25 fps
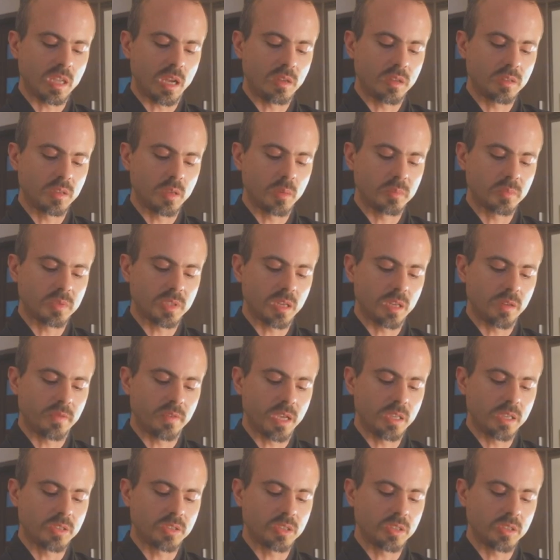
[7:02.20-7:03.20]
down the
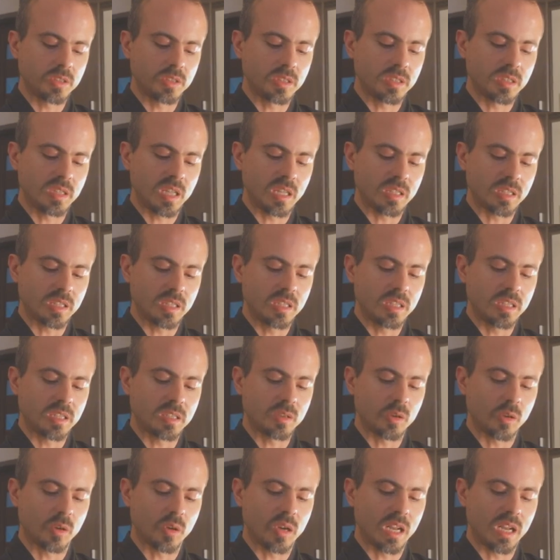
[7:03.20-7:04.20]
observations that in a
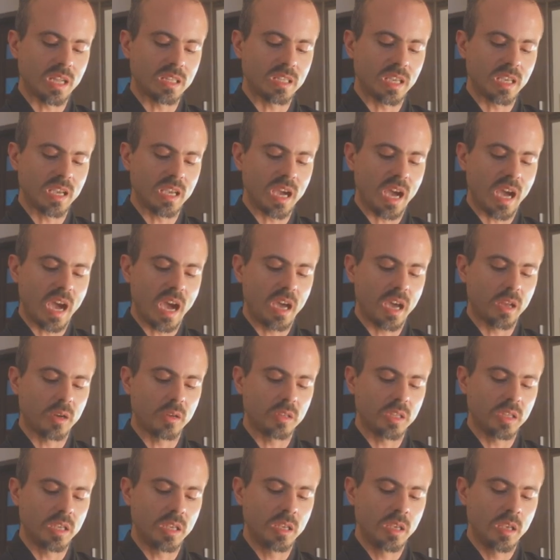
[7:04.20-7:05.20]
Socratic
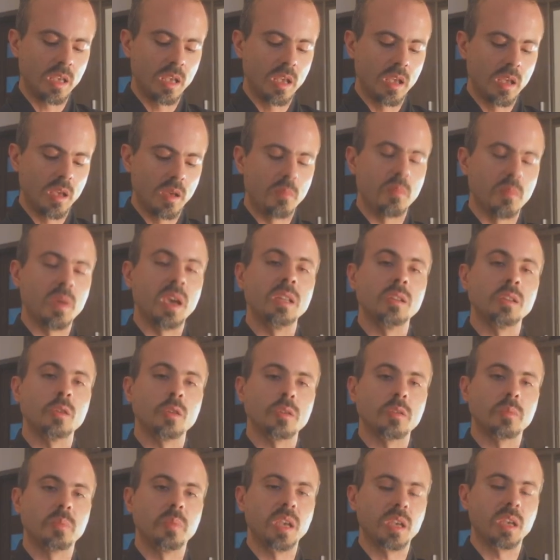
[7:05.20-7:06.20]
irony may
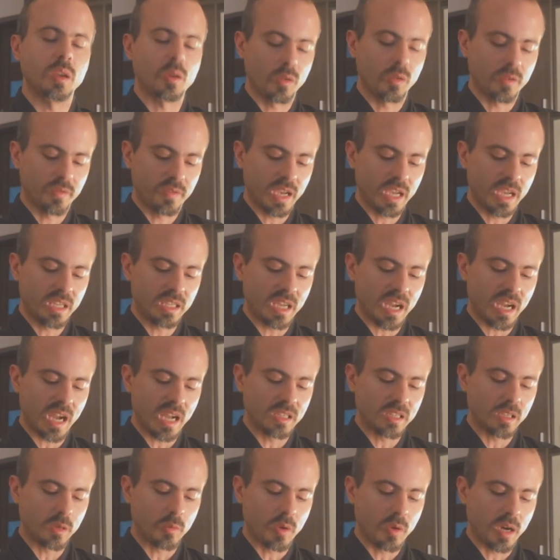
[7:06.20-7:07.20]
not be conveyed
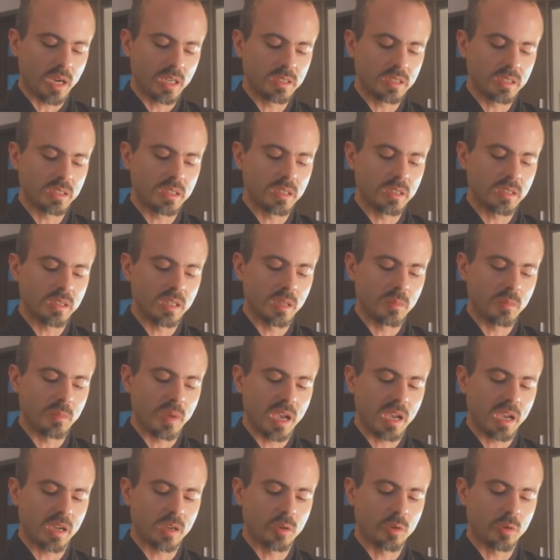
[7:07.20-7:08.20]
otherwise than
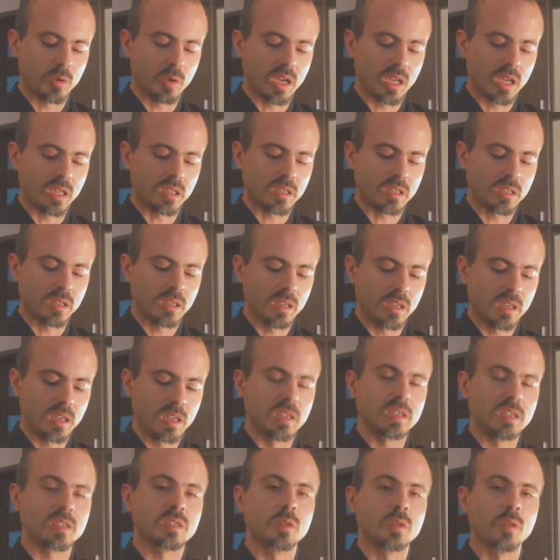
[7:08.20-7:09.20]
by a crooked,
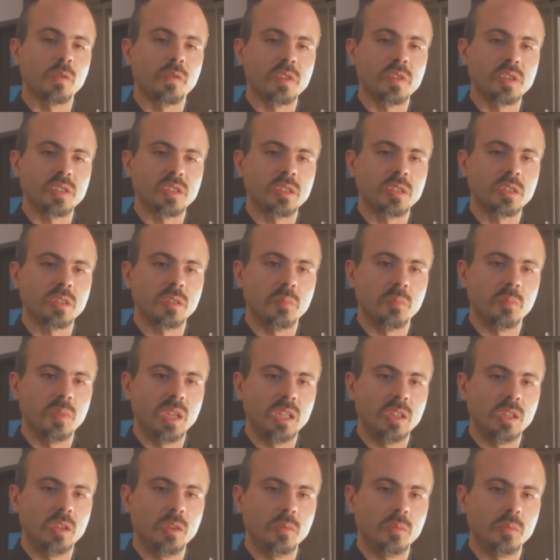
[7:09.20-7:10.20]
insufficient
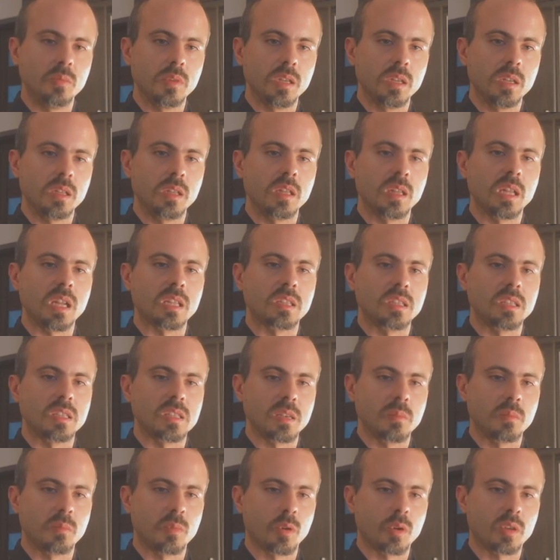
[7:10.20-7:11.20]
medium that is
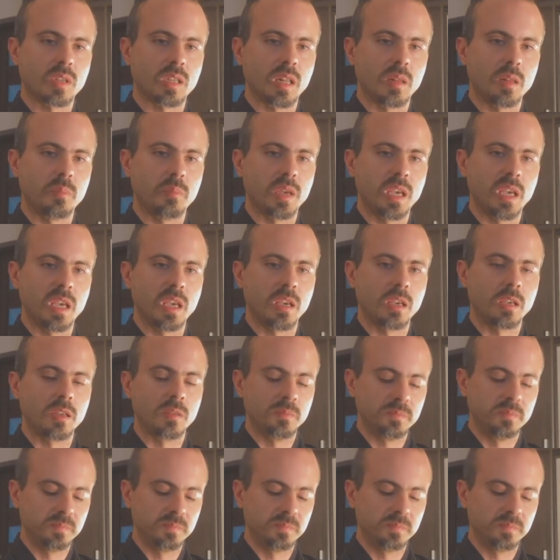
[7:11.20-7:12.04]
a mortal being.